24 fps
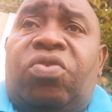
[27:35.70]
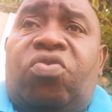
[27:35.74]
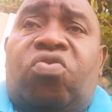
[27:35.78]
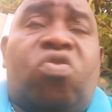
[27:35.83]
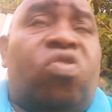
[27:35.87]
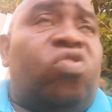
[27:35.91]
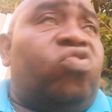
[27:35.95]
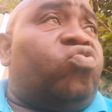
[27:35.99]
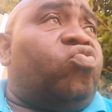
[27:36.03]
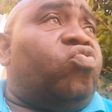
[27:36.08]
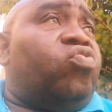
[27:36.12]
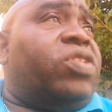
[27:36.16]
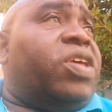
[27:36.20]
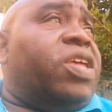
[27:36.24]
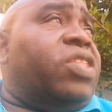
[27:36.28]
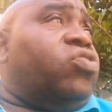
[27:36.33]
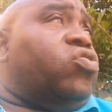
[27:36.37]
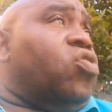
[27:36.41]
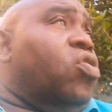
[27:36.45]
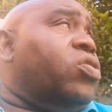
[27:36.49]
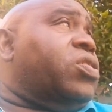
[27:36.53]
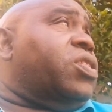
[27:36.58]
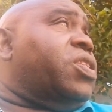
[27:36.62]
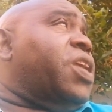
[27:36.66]
go to the
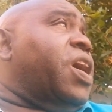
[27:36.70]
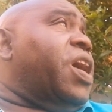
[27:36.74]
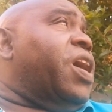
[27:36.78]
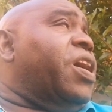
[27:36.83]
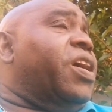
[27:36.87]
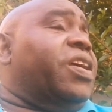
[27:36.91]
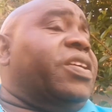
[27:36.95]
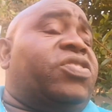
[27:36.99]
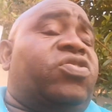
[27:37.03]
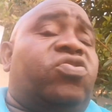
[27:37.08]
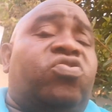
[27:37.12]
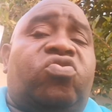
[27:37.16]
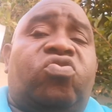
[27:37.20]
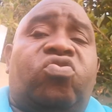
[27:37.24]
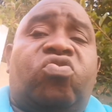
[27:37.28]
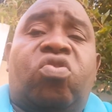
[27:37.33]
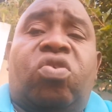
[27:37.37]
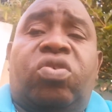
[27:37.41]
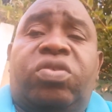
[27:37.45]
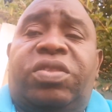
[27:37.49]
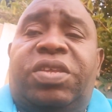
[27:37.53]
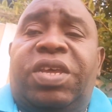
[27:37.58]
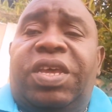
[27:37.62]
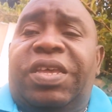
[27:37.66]
doctors,
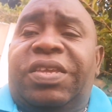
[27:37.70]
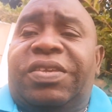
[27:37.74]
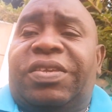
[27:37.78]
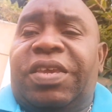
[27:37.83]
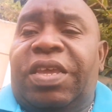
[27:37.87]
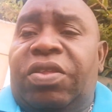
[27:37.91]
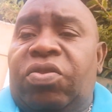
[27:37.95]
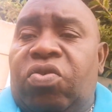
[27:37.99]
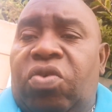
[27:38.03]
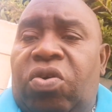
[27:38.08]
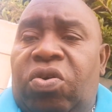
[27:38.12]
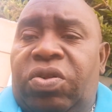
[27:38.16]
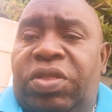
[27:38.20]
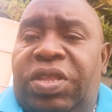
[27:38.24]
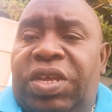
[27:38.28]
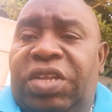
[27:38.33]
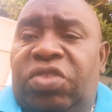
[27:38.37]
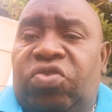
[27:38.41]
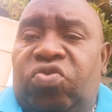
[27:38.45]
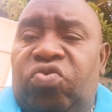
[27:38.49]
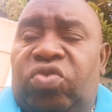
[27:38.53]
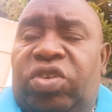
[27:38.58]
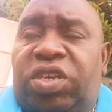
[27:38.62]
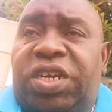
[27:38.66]
do this in order
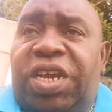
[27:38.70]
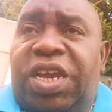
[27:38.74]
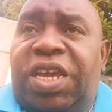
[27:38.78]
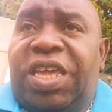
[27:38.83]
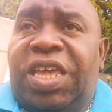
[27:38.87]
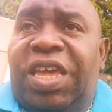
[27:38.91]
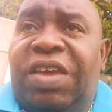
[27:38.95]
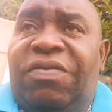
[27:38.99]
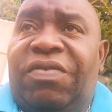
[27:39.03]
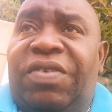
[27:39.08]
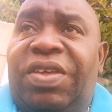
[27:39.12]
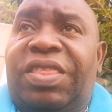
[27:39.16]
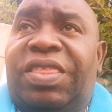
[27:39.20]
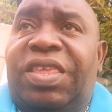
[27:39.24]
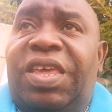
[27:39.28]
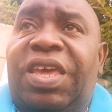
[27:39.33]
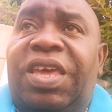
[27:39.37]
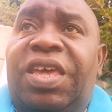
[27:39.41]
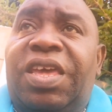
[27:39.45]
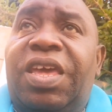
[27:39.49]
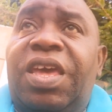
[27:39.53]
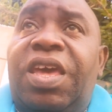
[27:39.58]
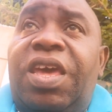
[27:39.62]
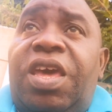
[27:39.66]
to check
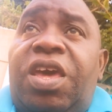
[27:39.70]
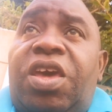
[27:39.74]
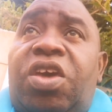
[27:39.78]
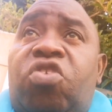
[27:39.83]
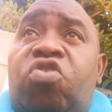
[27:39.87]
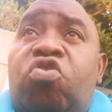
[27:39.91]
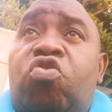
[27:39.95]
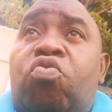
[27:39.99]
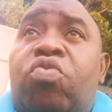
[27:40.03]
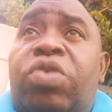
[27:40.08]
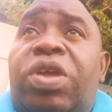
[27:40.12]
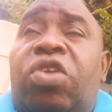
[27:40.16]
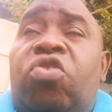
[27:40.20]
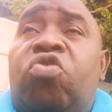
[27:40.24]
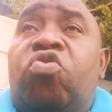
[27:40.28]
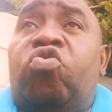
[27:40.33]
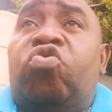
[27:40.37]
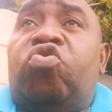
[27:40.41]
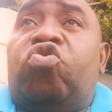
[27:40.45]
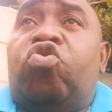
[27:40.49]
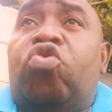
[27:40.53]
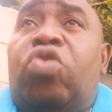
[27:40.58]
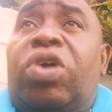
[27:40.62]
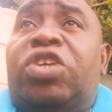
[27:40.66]
everything. You will
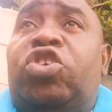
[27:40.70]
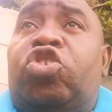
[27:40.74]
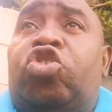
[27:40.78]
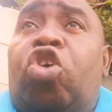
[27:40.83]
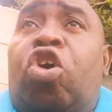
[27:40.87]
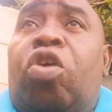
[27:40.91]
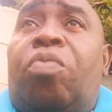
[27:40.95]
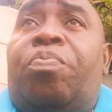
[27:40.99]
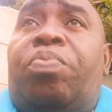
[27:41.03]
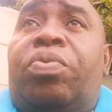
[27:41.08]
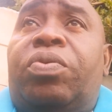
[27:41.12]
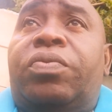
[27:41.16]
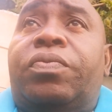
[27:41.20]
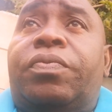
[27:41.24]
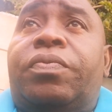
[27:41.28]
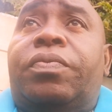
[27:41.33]
lose your job.